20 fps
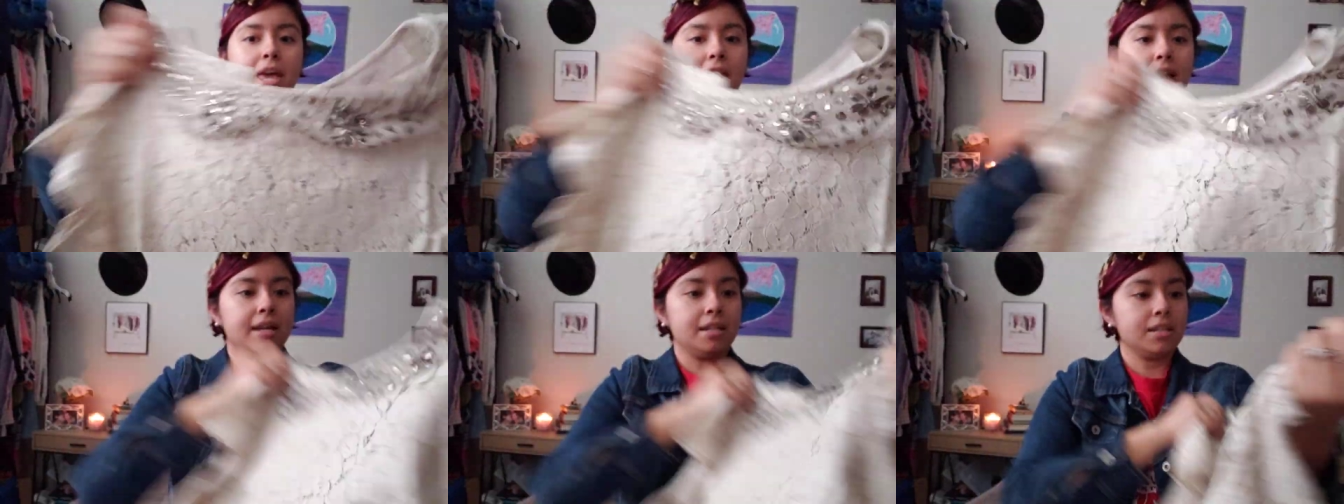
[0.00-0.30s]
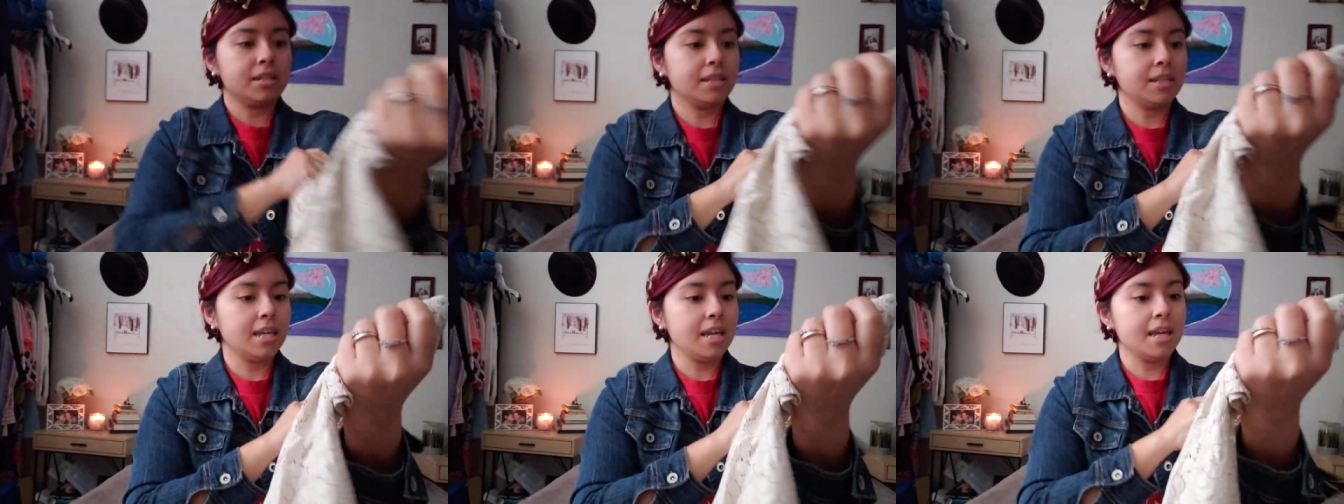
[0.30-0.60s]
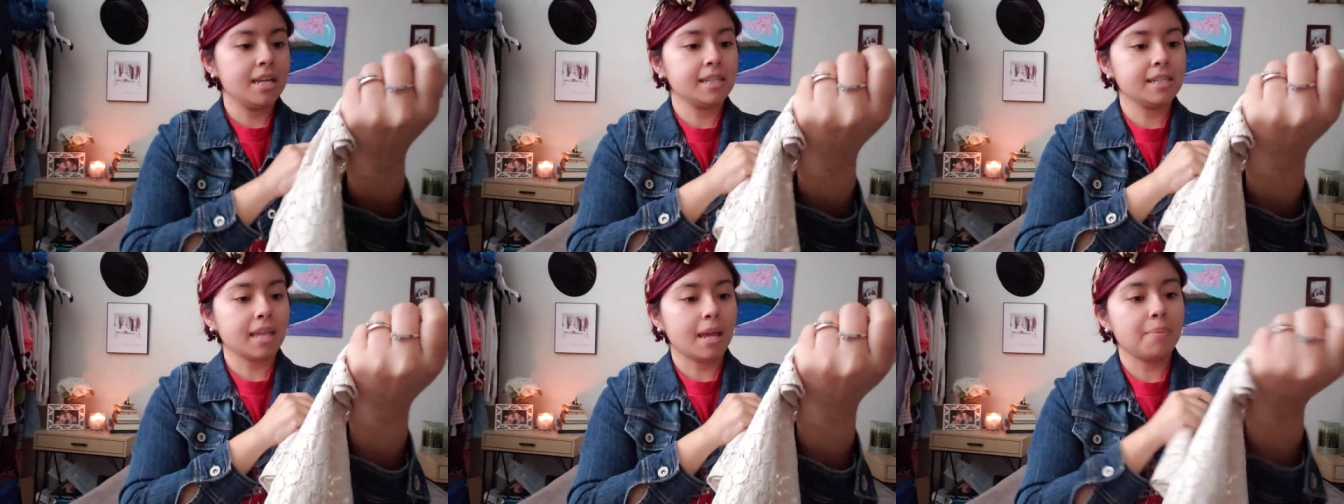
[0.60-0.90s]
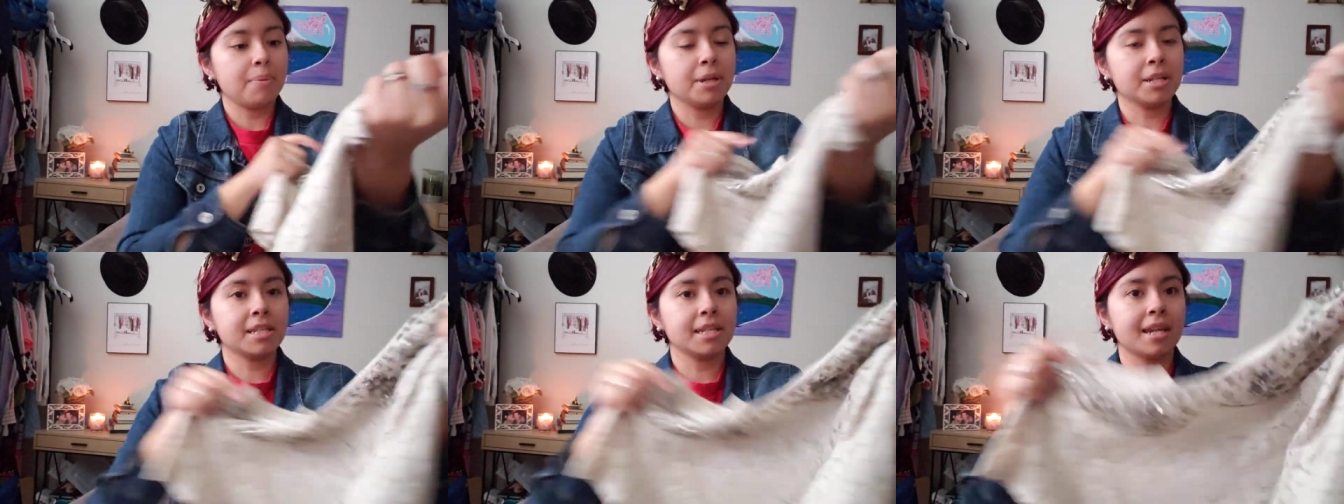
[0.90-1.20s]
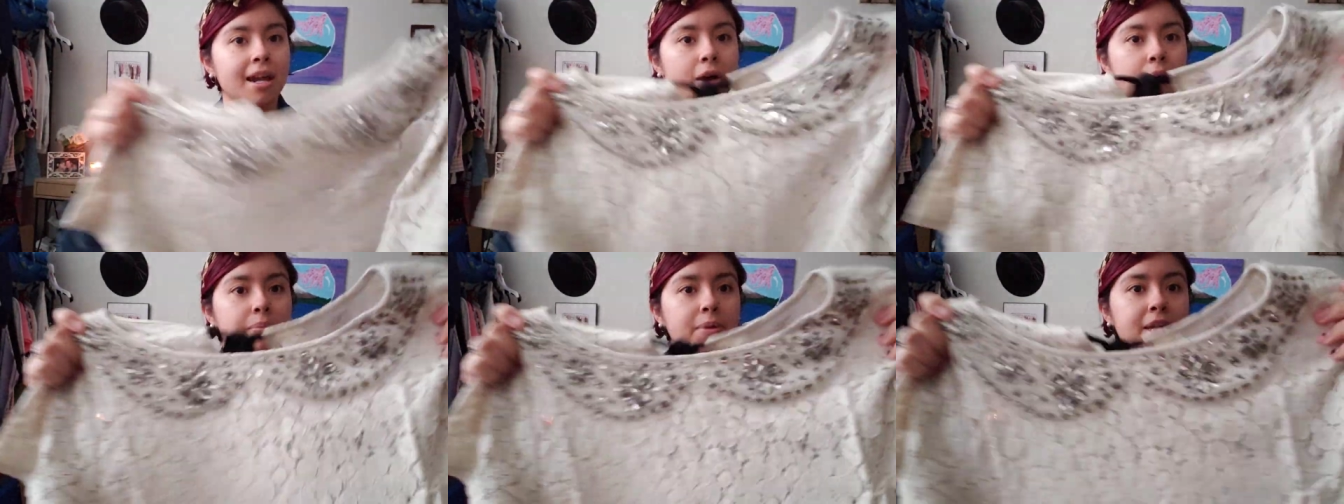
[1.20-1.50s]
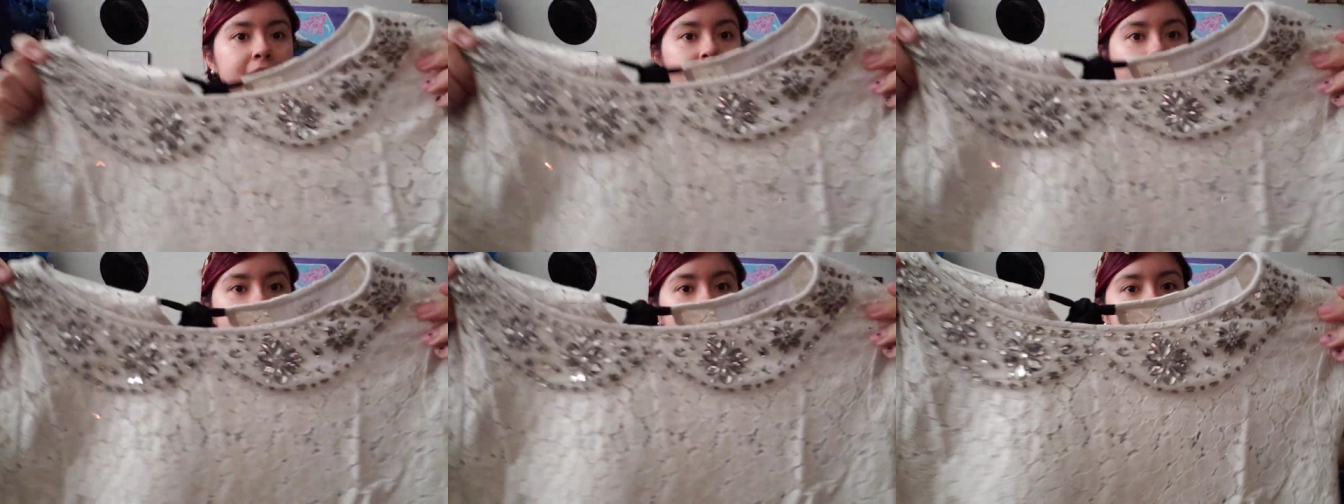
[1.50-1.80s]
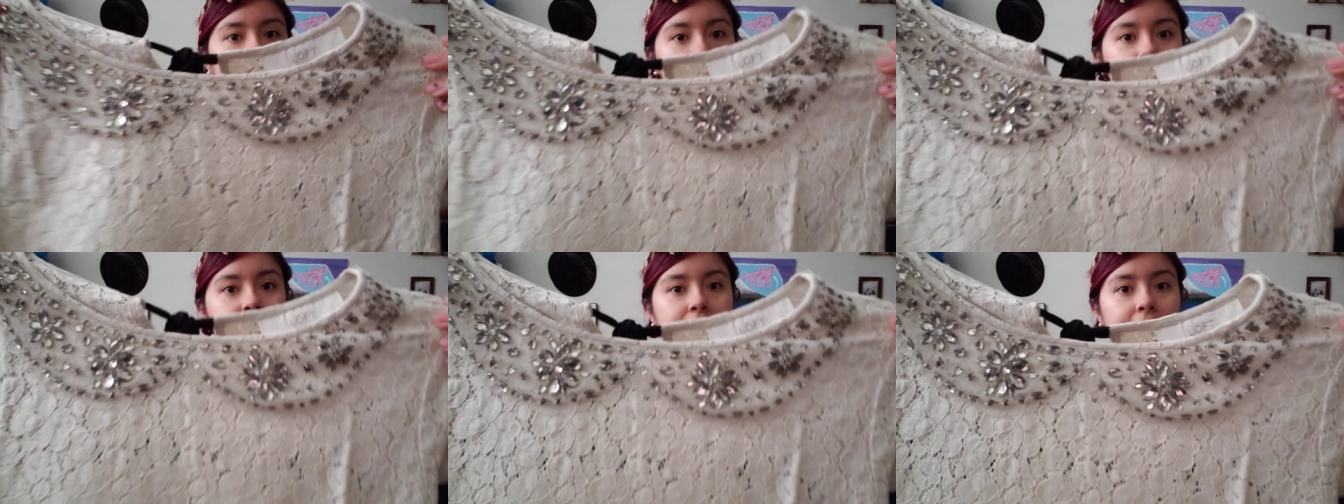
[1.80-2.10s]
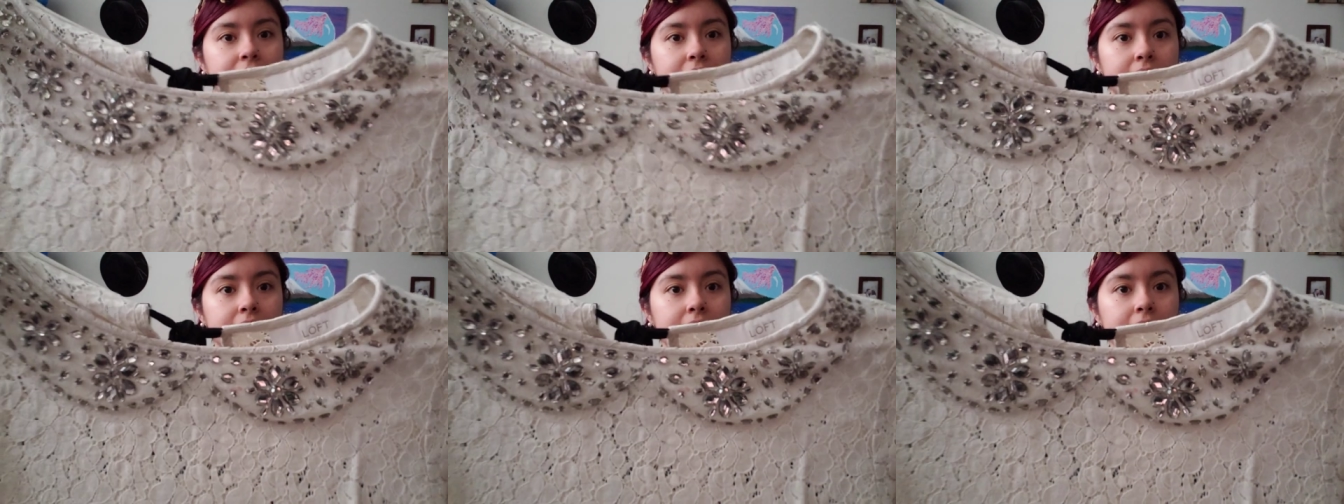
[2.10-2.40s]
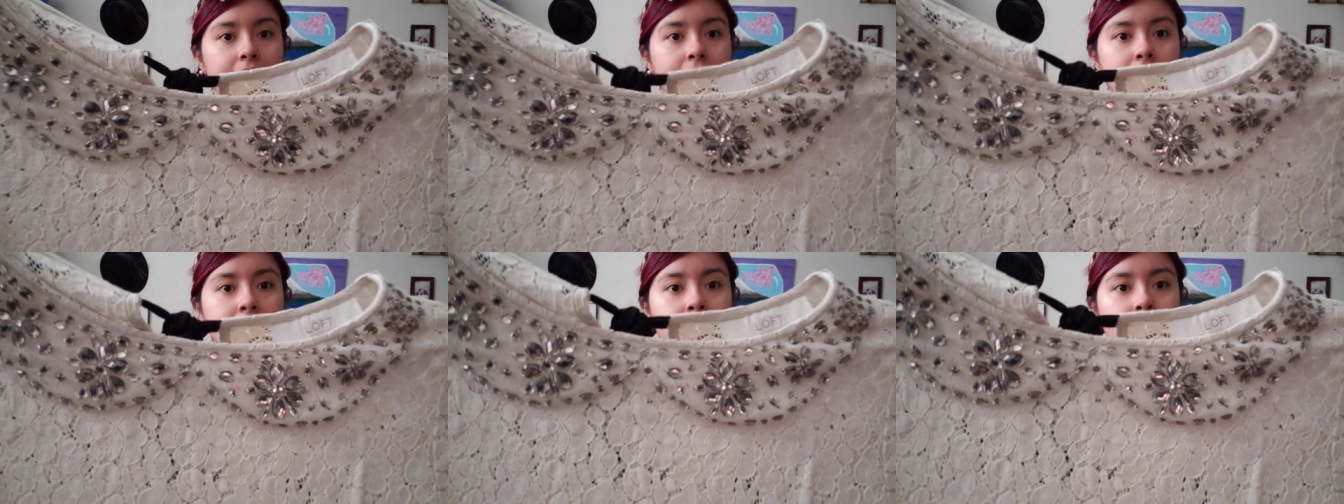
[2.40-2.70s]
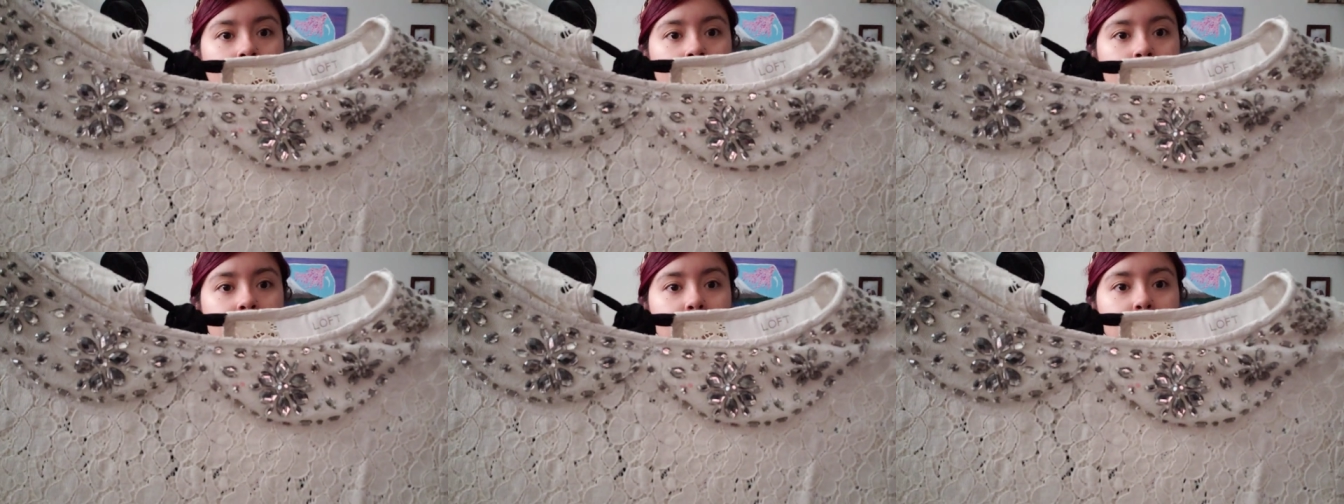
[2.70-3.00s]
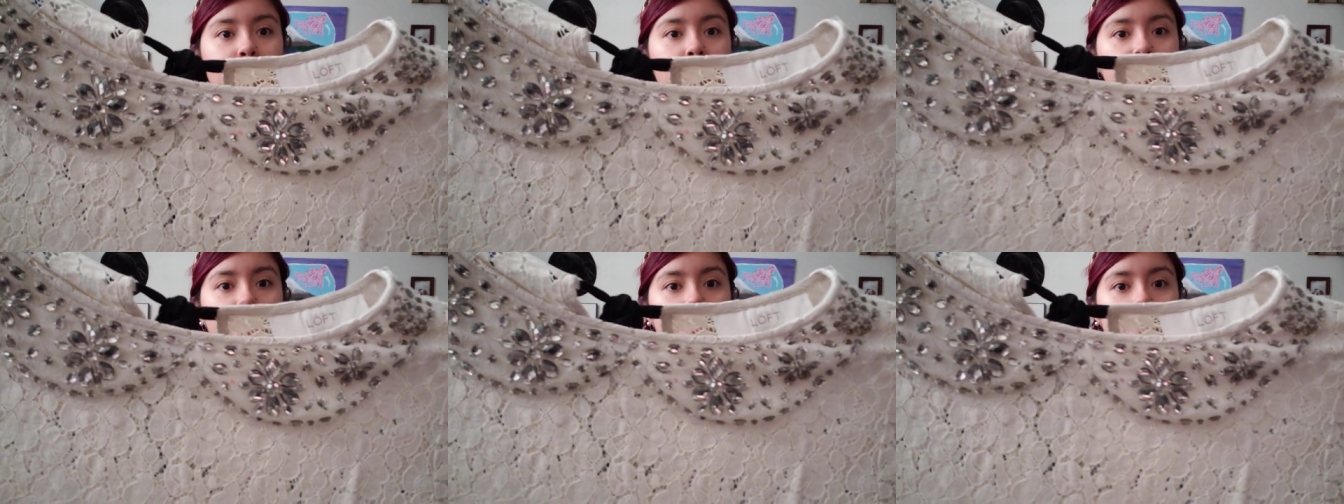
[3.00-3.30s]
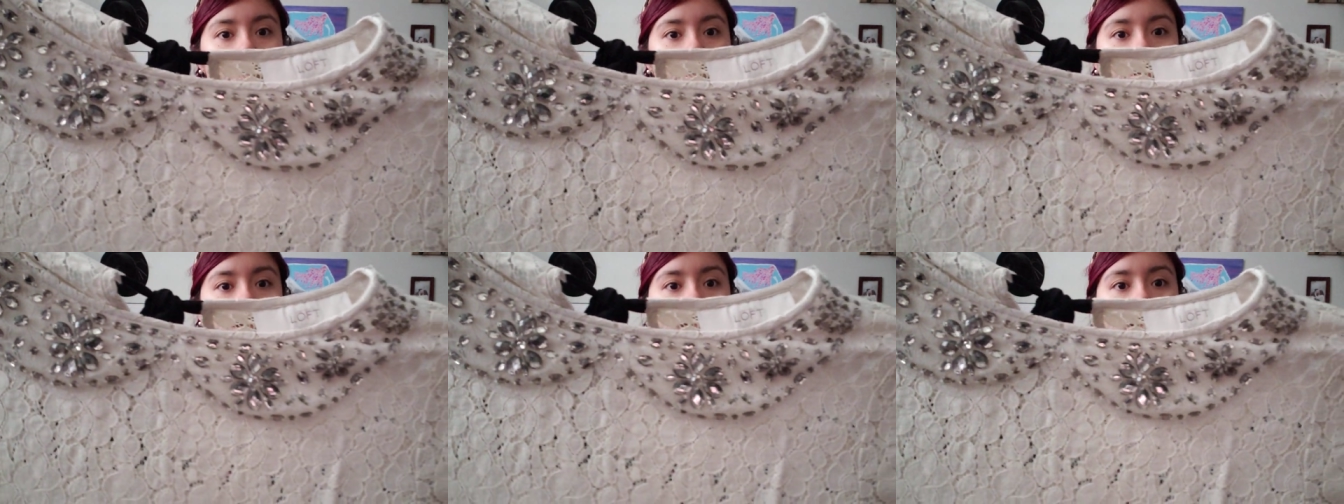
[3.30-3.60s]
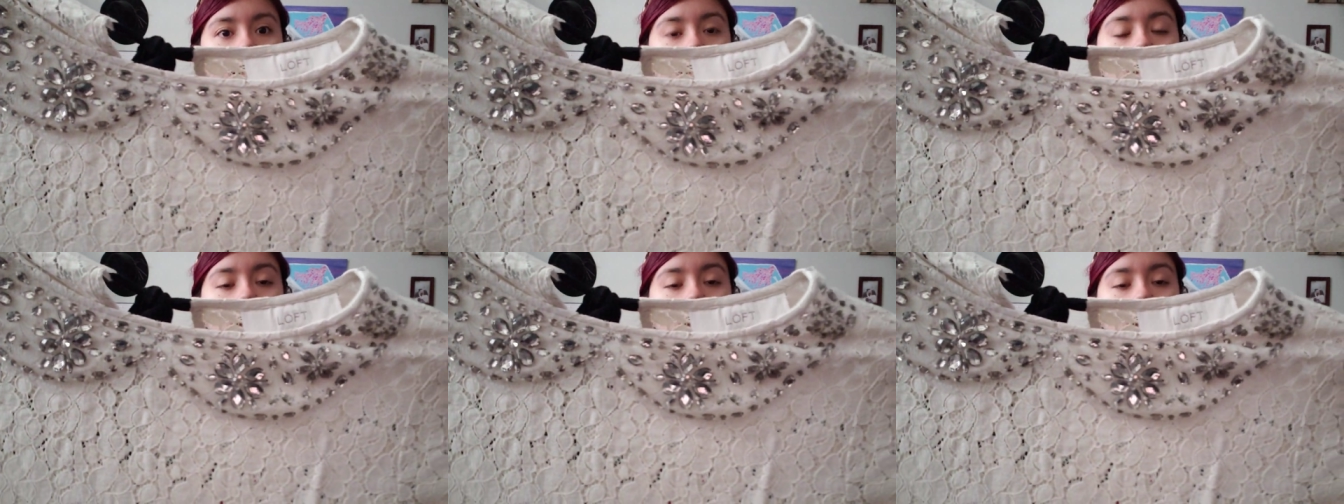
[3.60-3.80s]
and this, I picked it out because of the, the beading.